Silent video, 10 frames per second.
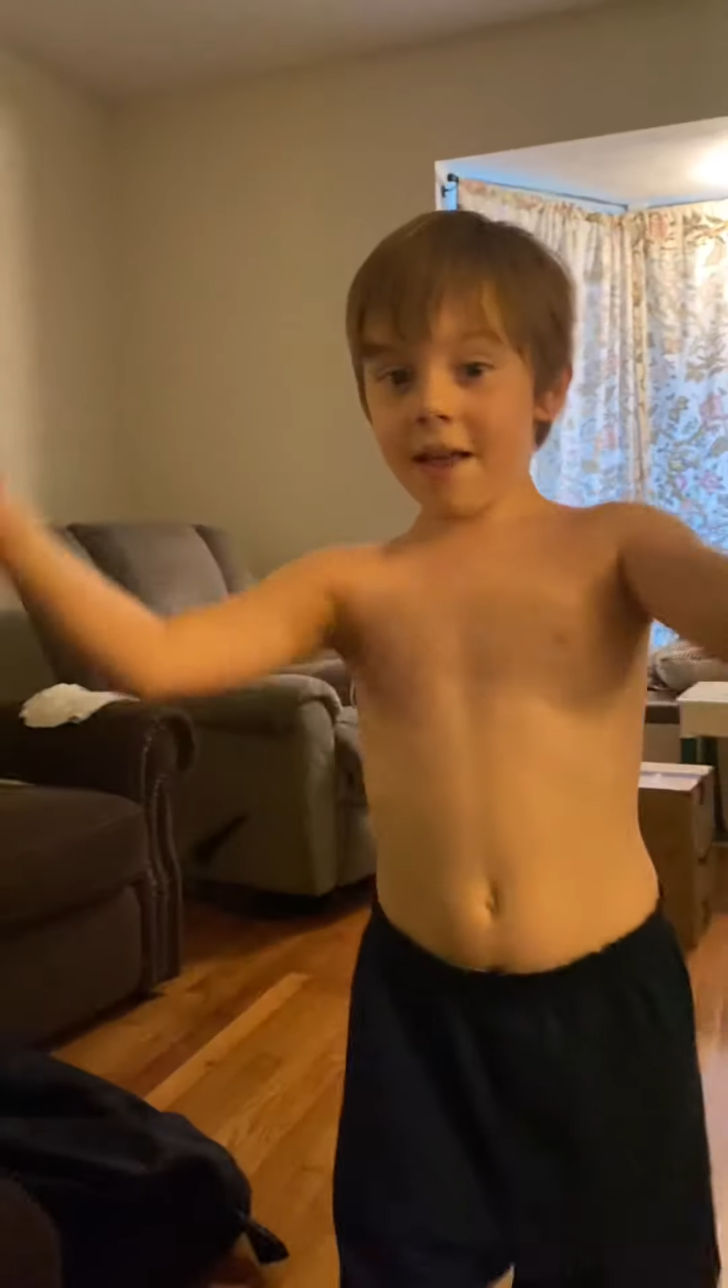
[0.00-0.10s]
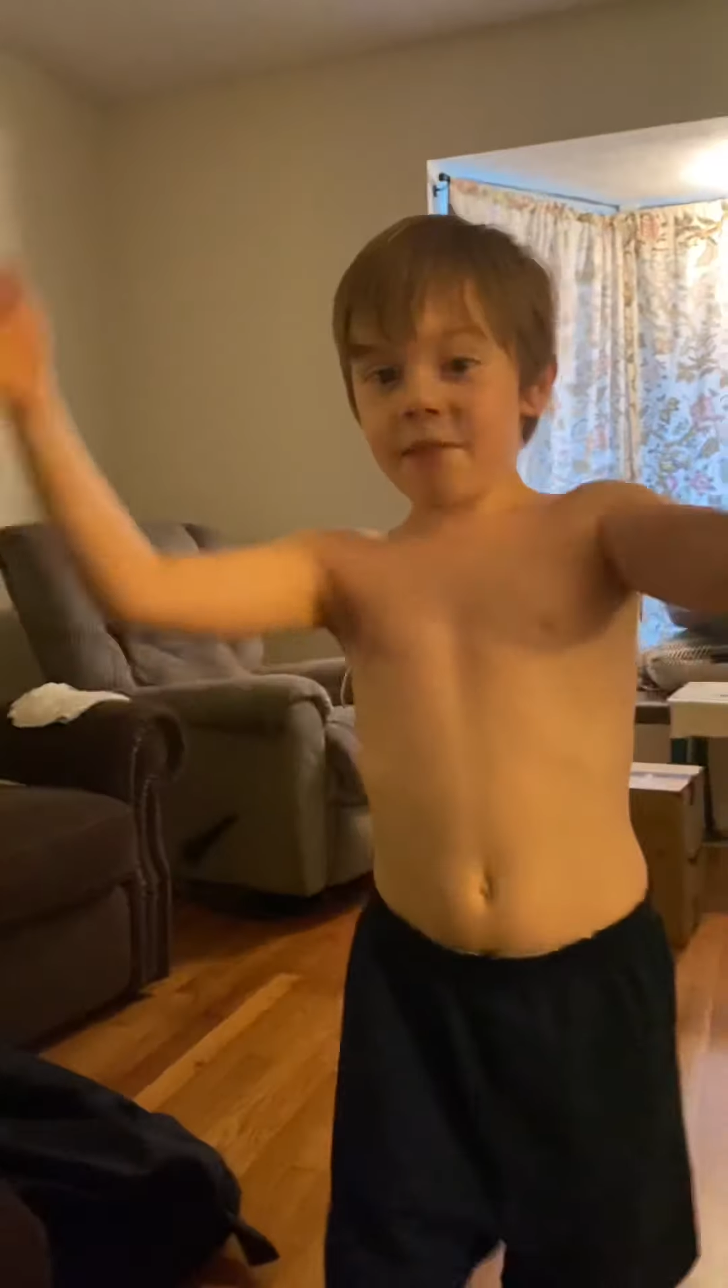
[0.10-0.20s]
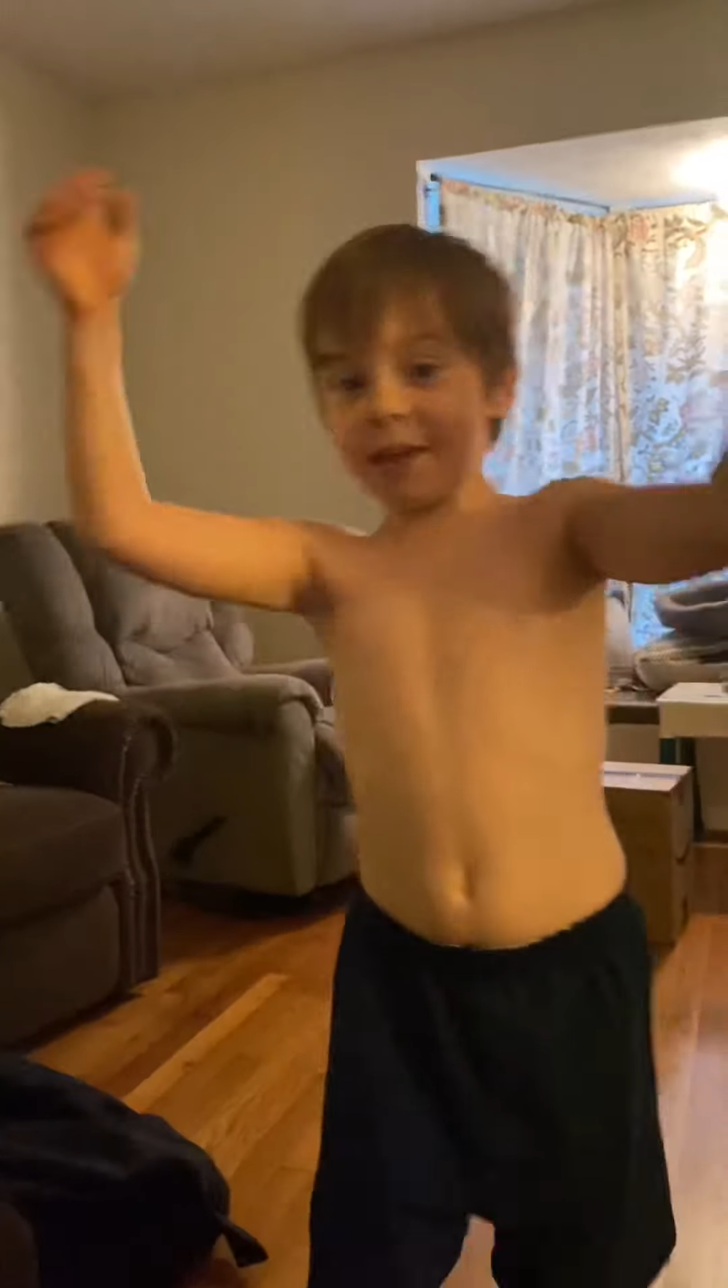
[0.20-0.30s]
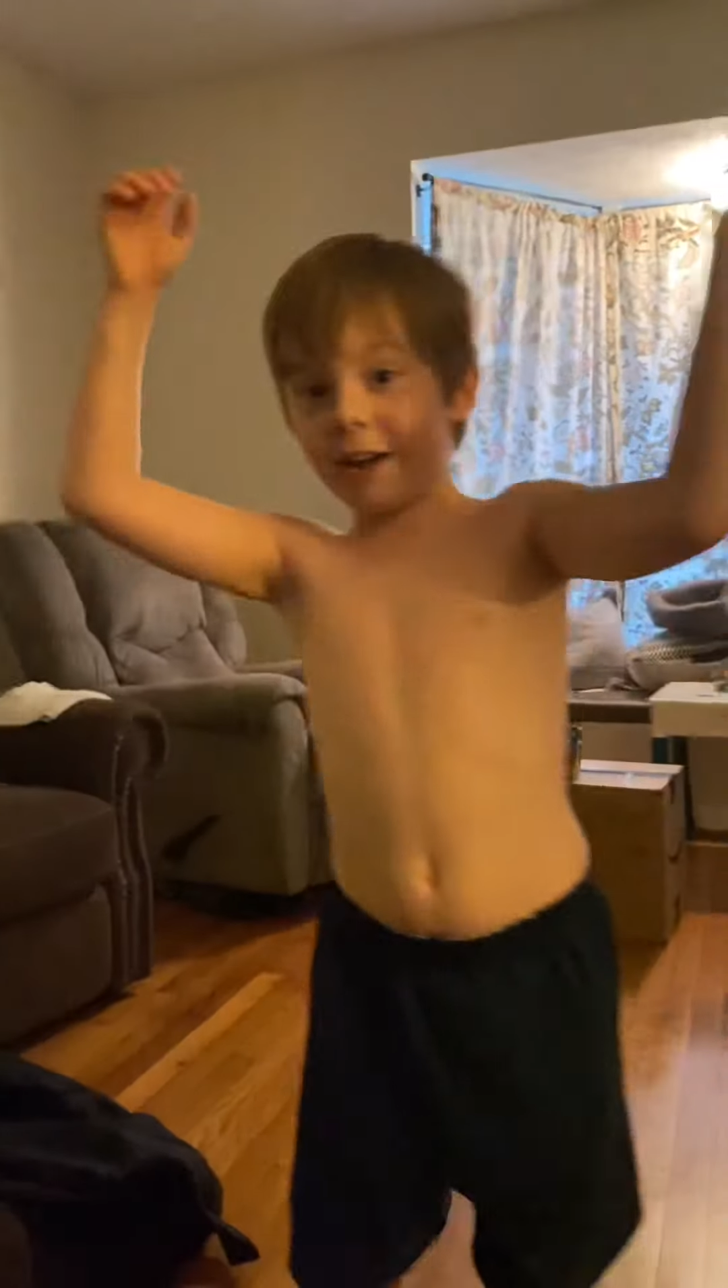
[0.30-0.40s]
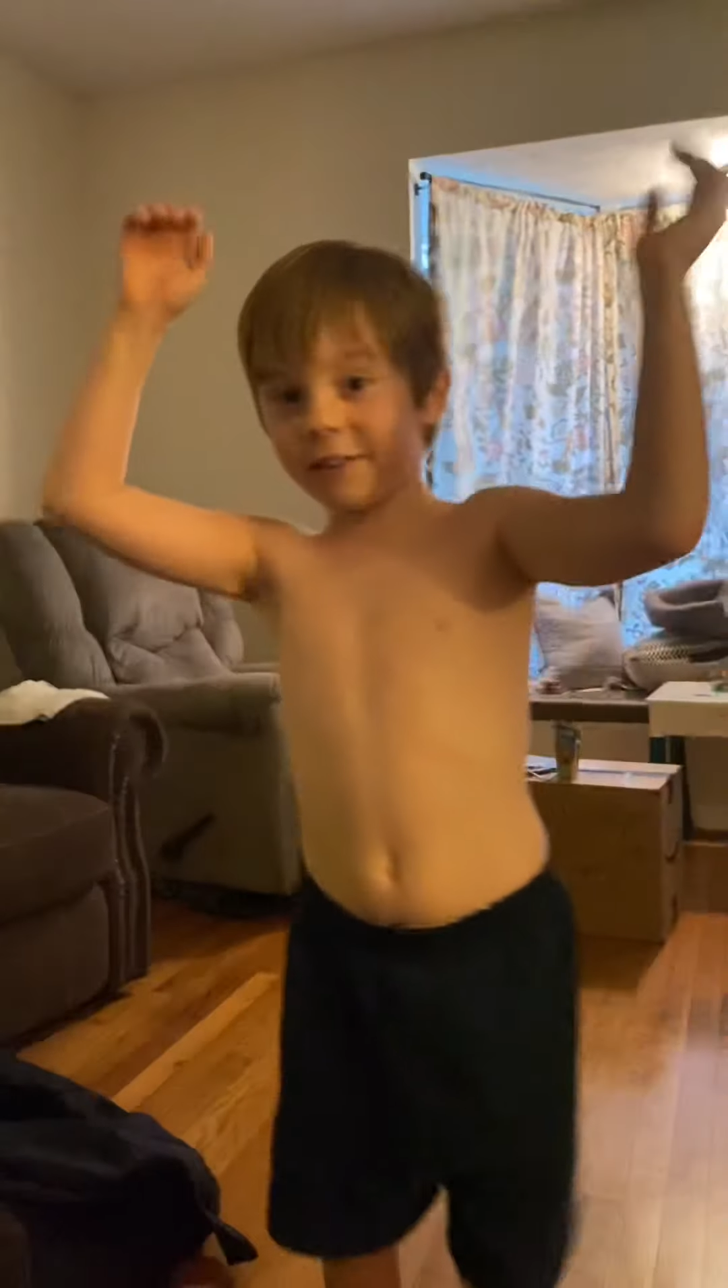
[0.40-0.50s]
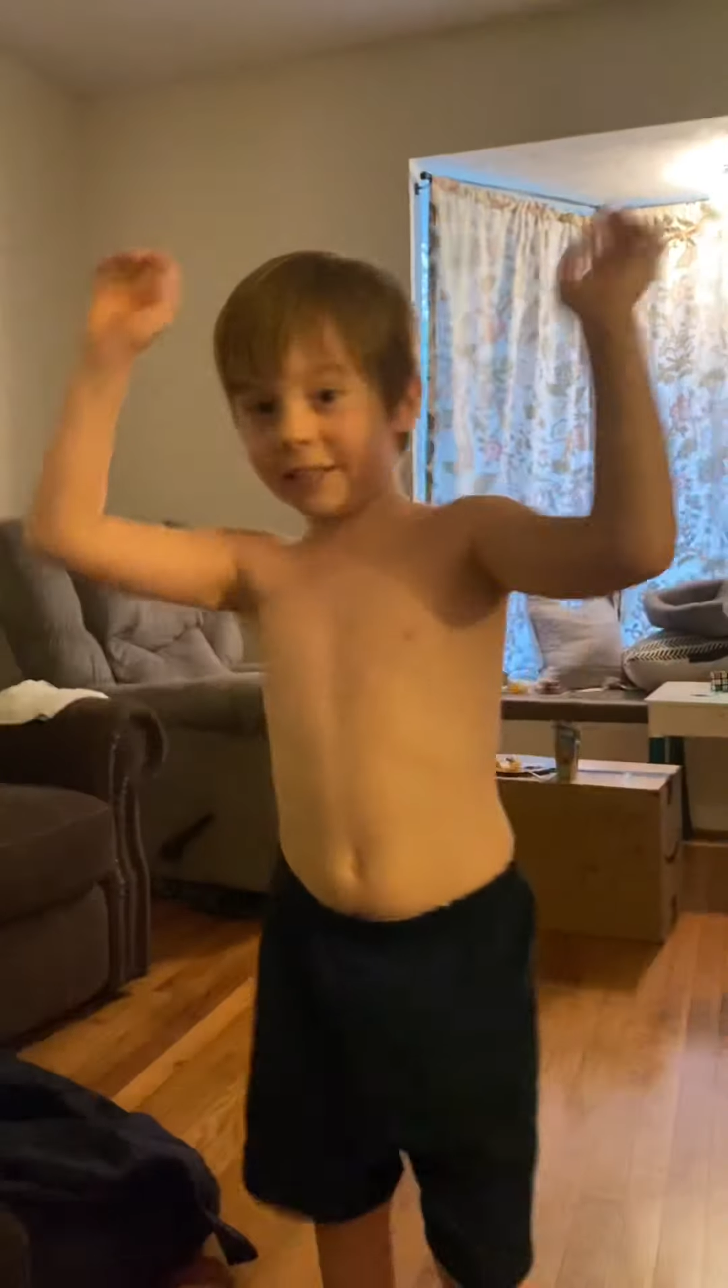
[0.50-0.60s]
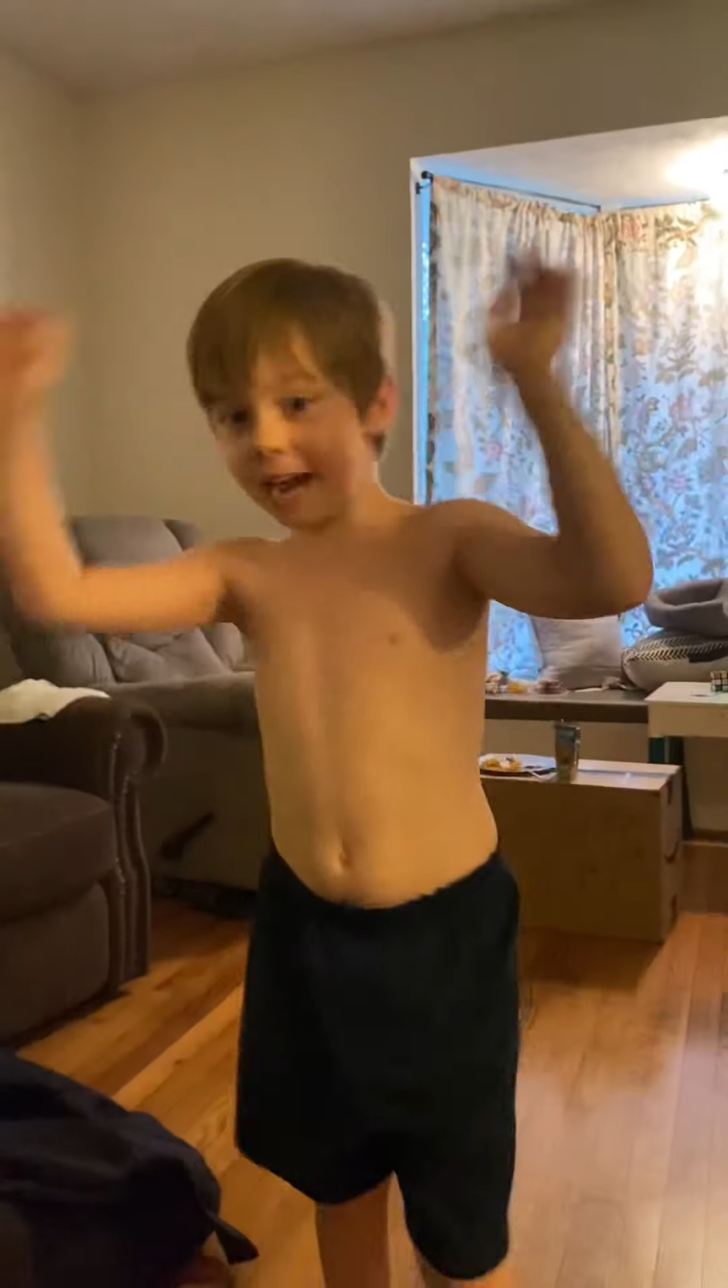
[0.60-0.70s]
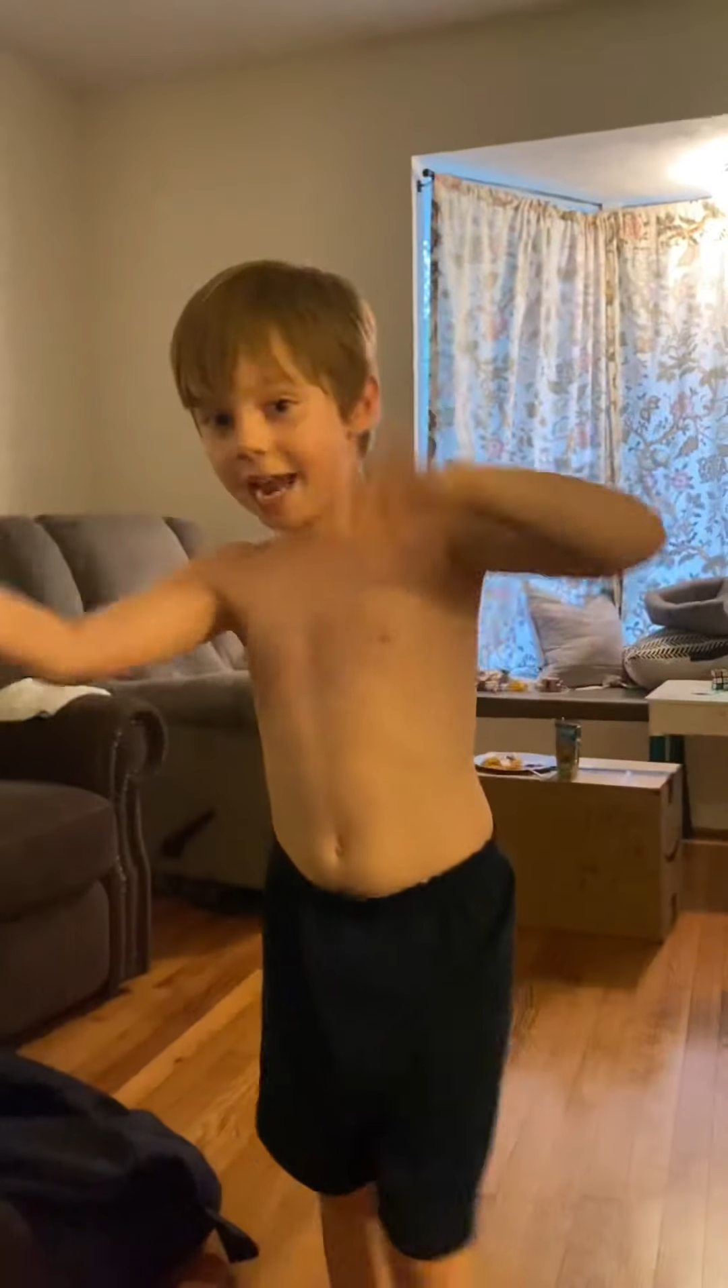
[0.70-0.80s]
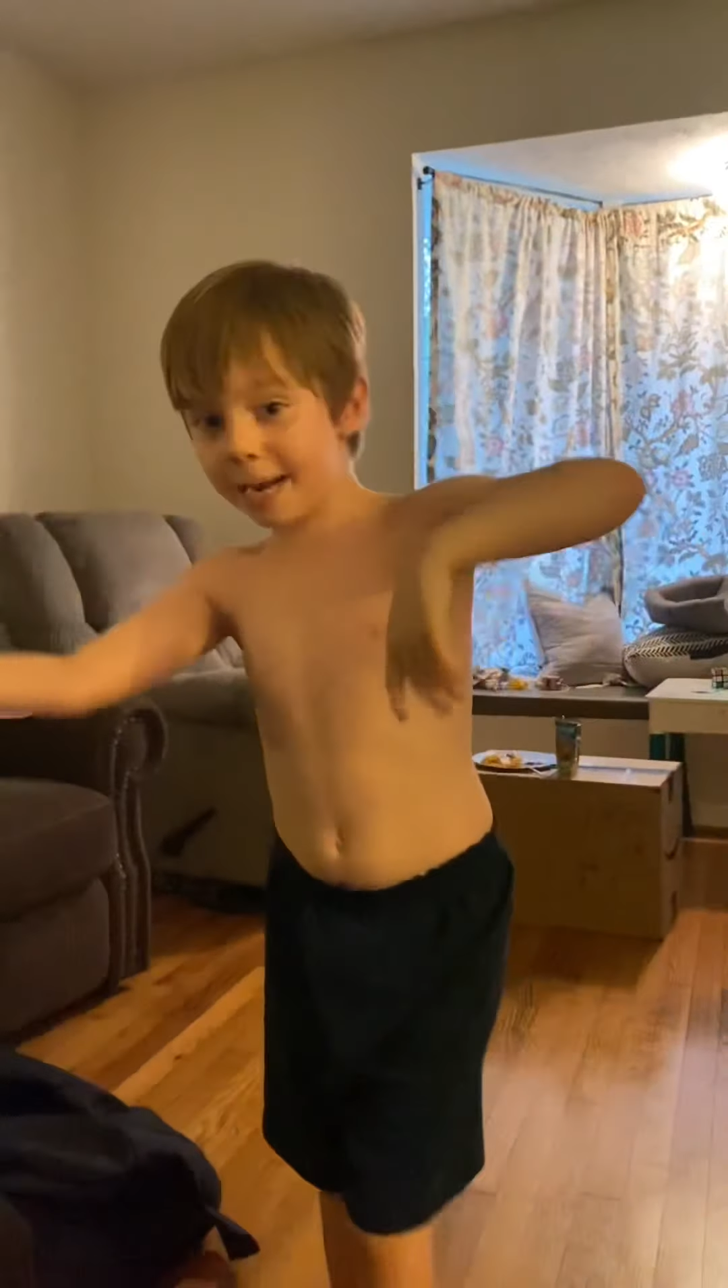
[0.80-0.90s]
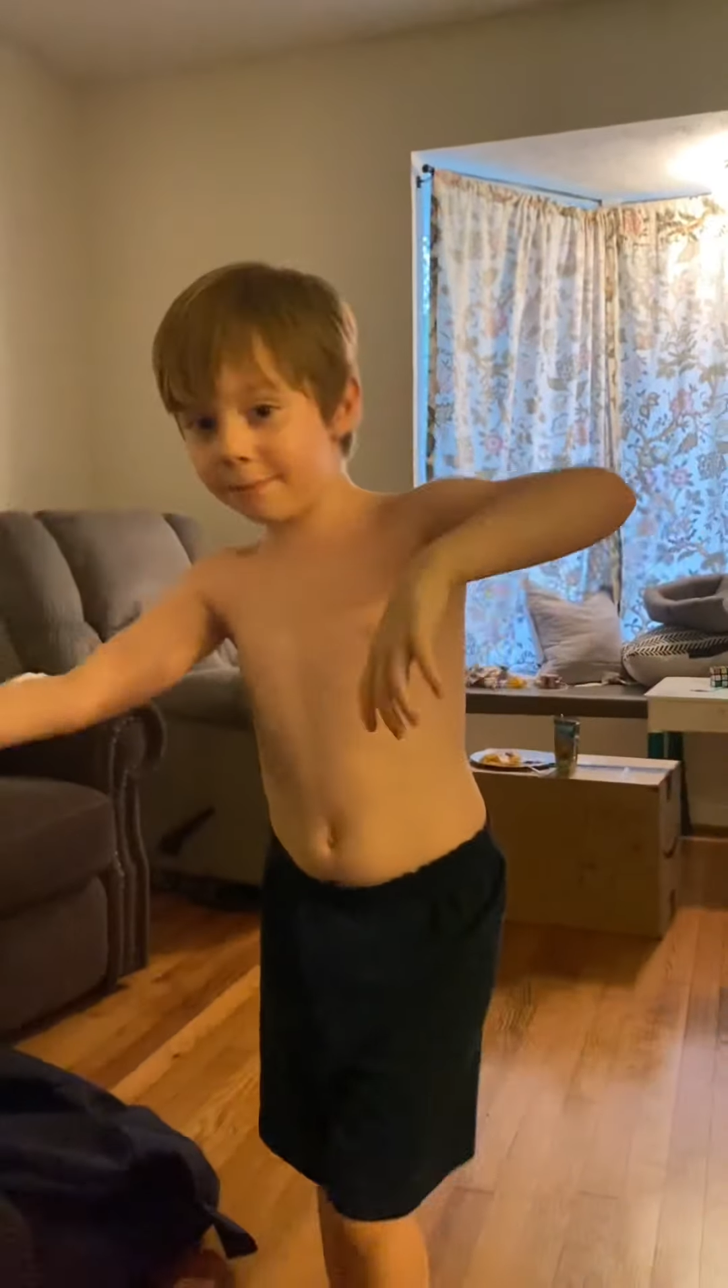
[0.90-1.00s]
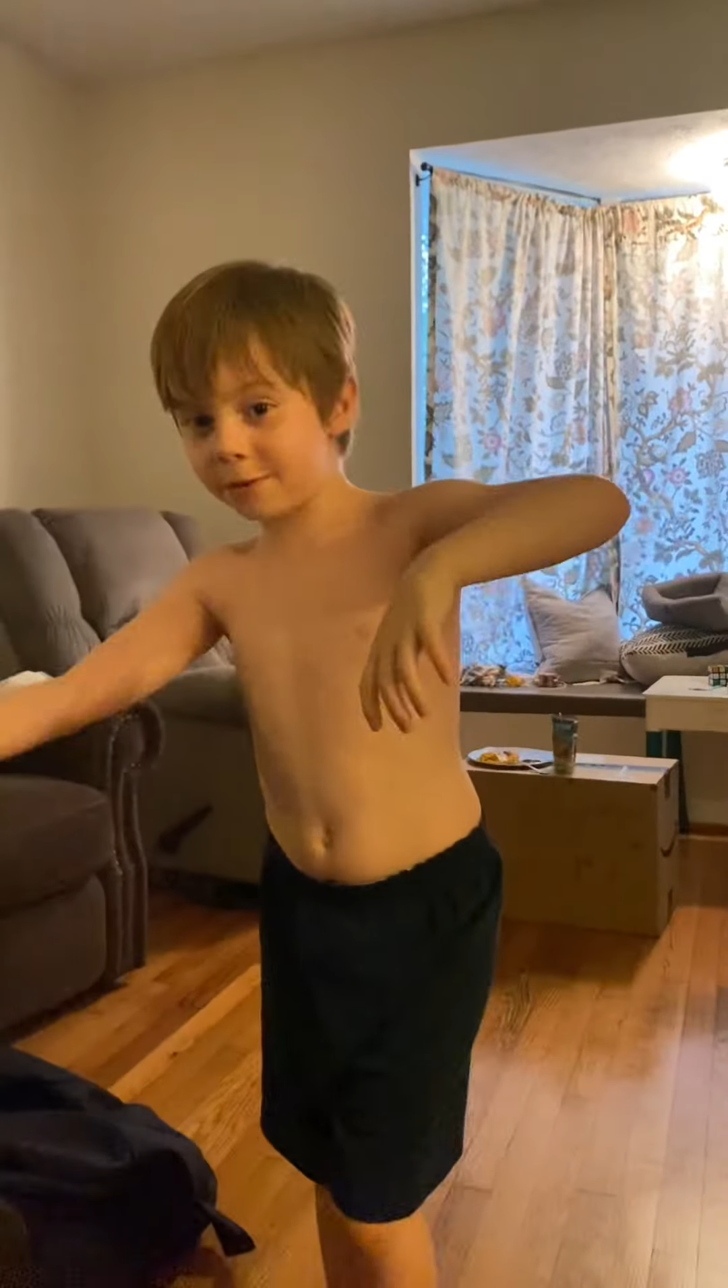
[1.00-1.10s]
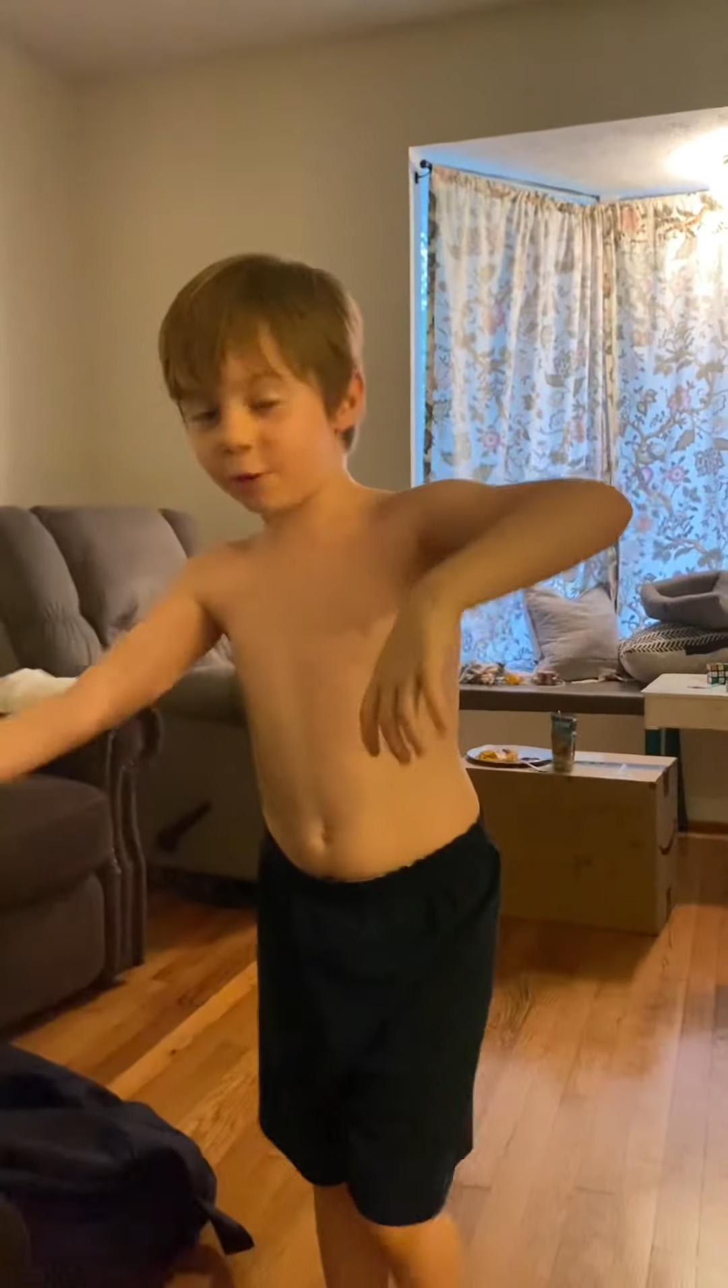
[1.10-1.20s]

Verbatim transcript: Now, the games